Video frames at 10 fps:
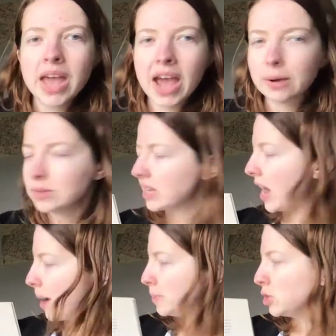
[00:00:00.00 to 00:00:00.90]
I was
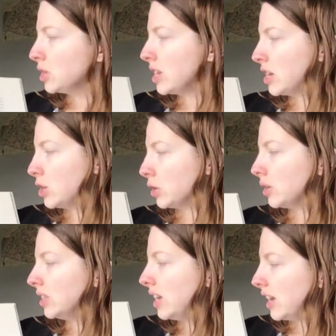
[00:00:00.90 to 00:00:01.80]
captured at an
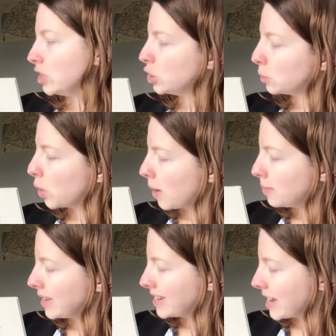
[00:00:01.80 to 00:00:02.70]
early age and
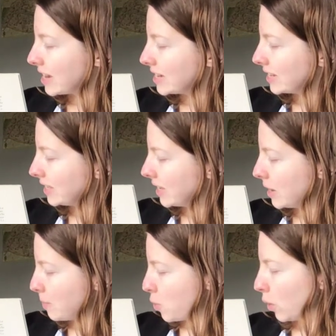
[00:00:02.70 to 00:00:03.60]
promptly taken to
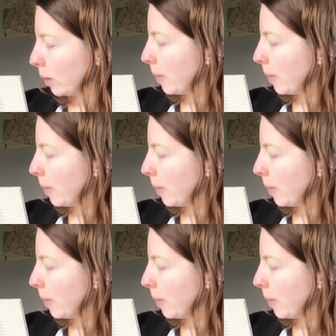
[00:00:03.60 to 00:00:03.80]
Singapore